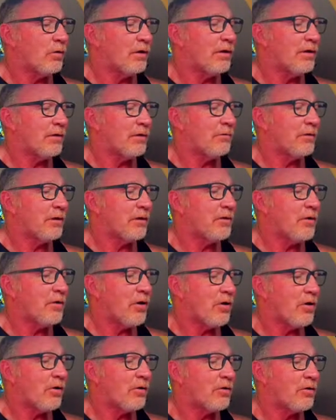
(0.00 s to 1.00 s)
really
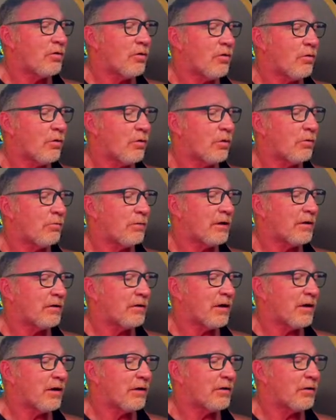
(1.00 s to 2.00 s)
dark, or we can kind
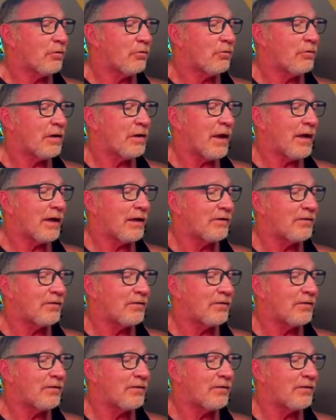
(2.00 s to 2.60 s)
of go light.